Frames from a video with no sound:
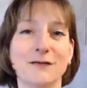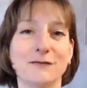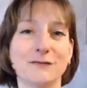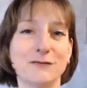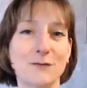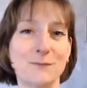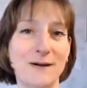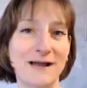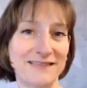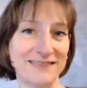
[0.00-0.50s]

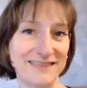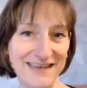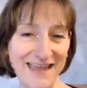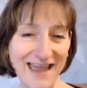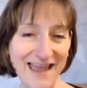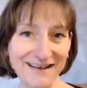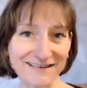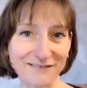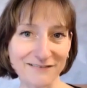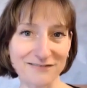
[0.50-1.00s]
So by the
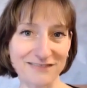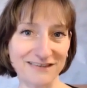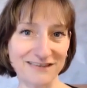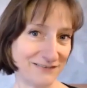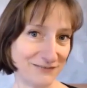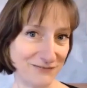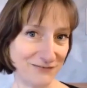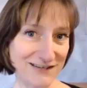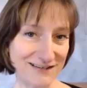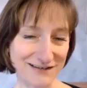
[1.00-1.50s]
end of
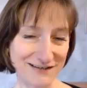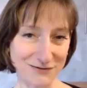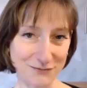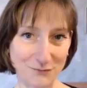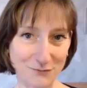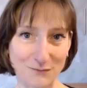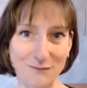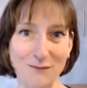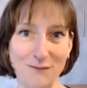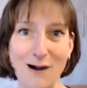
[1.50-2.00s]
this
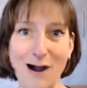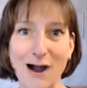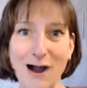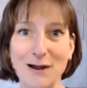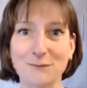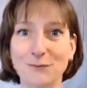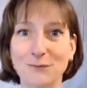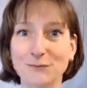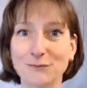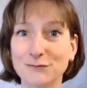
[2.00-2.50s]
video,
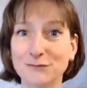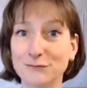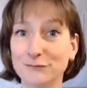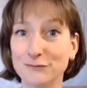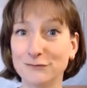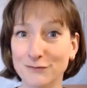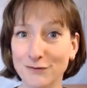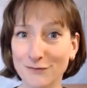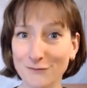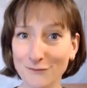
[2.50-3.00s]
I want you
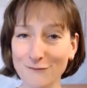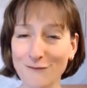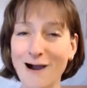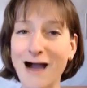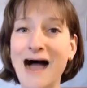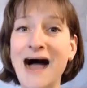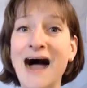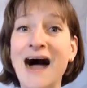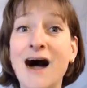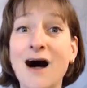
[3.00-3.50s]
to know
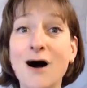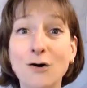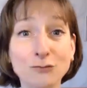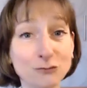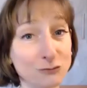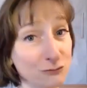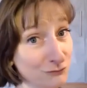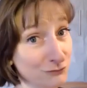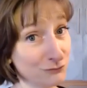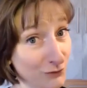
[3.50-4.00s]

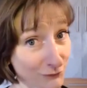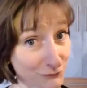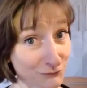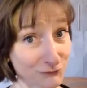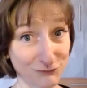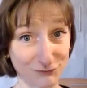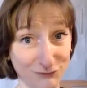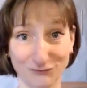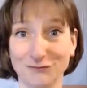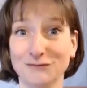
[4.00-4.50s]
how not
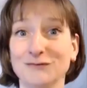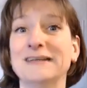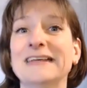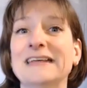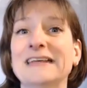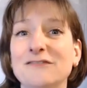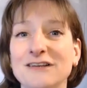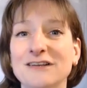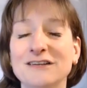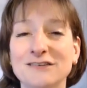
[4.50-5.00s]
to
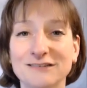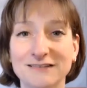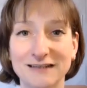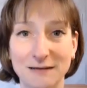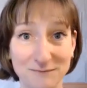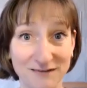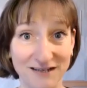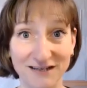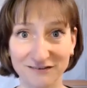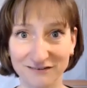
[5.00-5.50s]
give in to
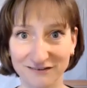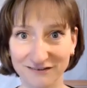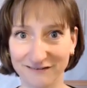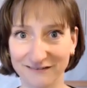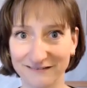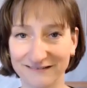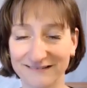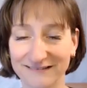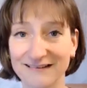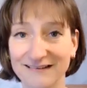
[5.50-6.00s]

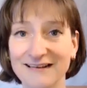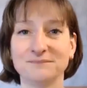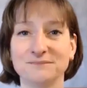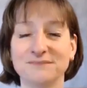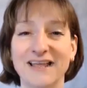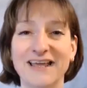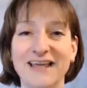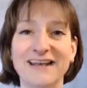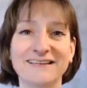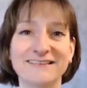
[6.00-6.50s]
temptations
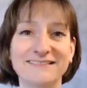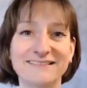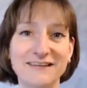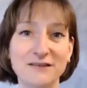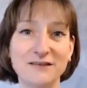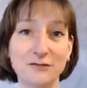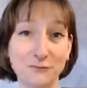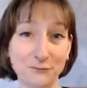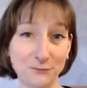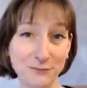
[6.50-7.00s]
and I
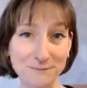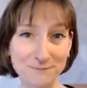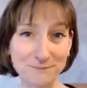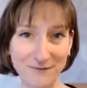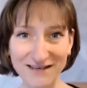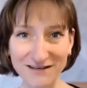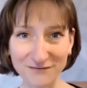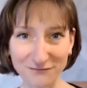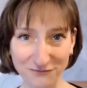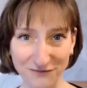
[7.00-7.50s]
see three
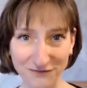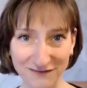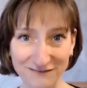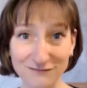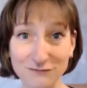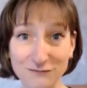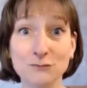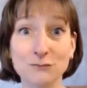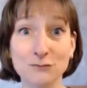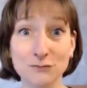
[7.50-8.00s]

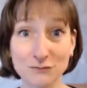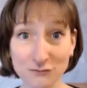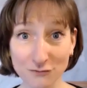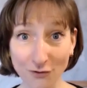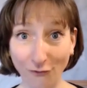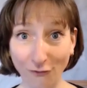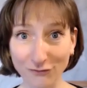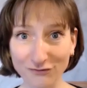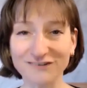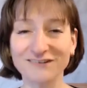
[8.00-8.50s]
benefits to
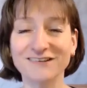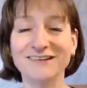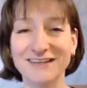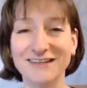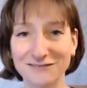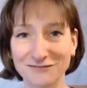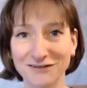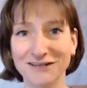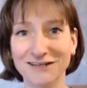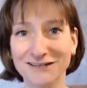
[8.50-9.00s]
not
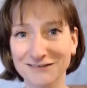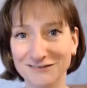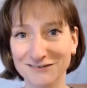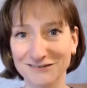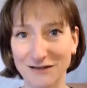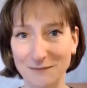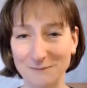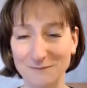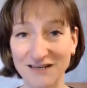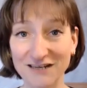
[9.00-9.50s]
giving in
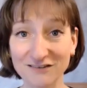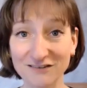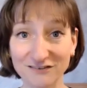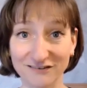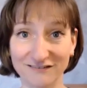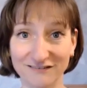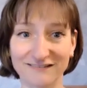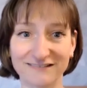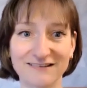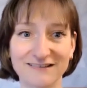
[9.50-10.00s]
to
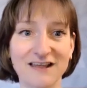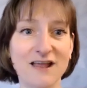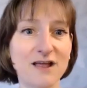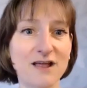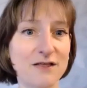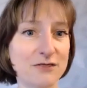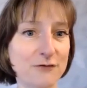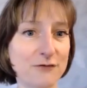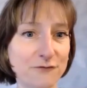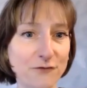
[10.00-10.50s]
temptations.
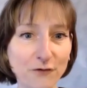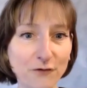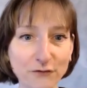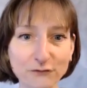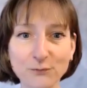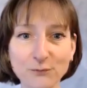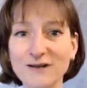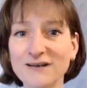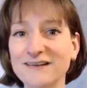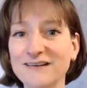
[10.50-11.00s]
The
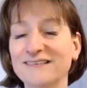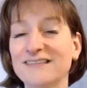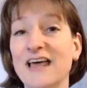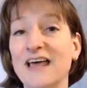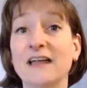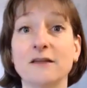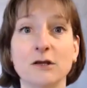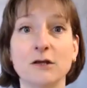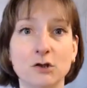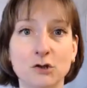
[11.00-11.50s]
first one is
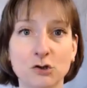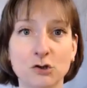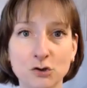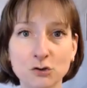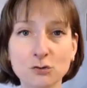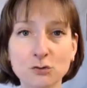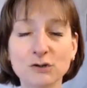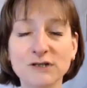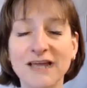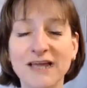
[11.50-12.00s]
that
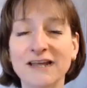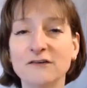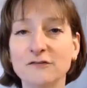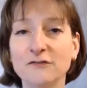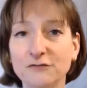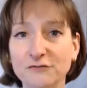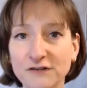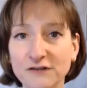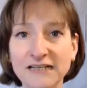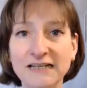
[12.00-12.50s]
you can
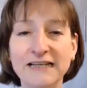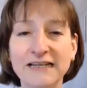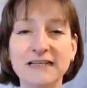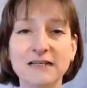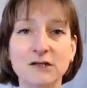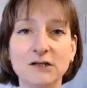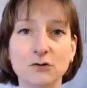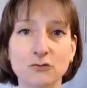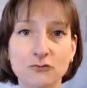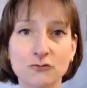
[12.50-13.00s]
feel
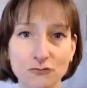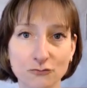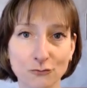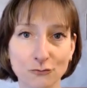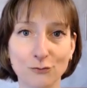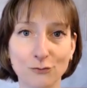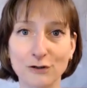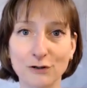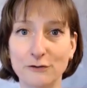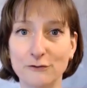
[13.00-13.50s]
in
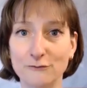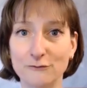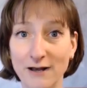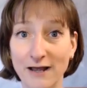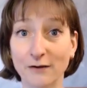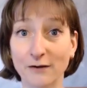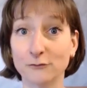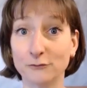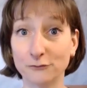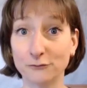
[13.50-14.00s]
control
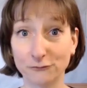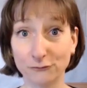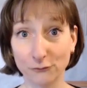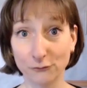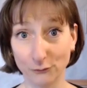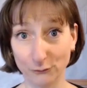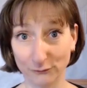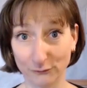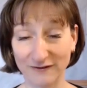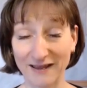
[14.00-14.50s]
around
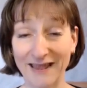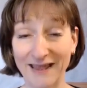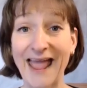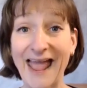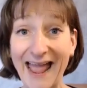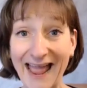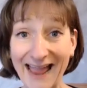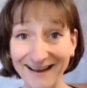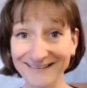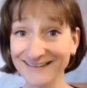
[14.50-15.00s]
food,
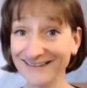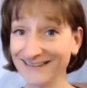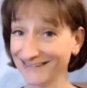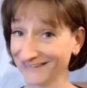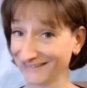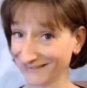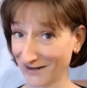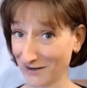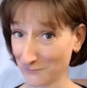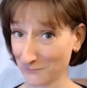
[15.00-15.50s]

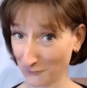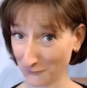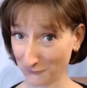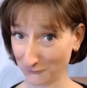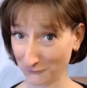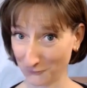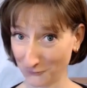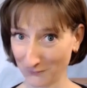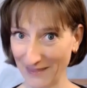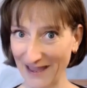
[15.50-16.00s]
any type of
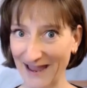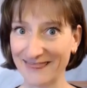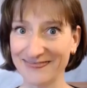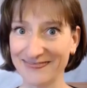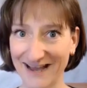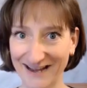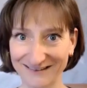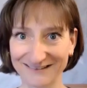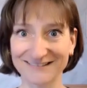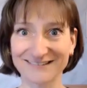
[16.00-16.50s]
food,
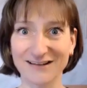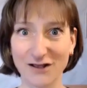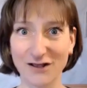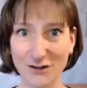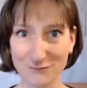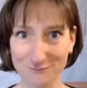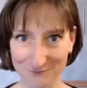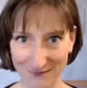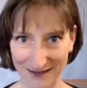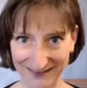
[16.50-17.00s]
and that's
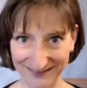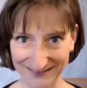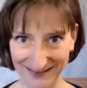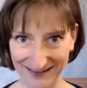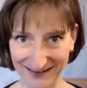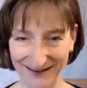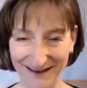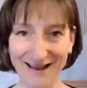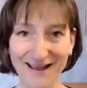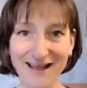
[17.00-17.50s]

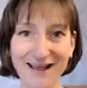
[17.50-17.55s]
amazing.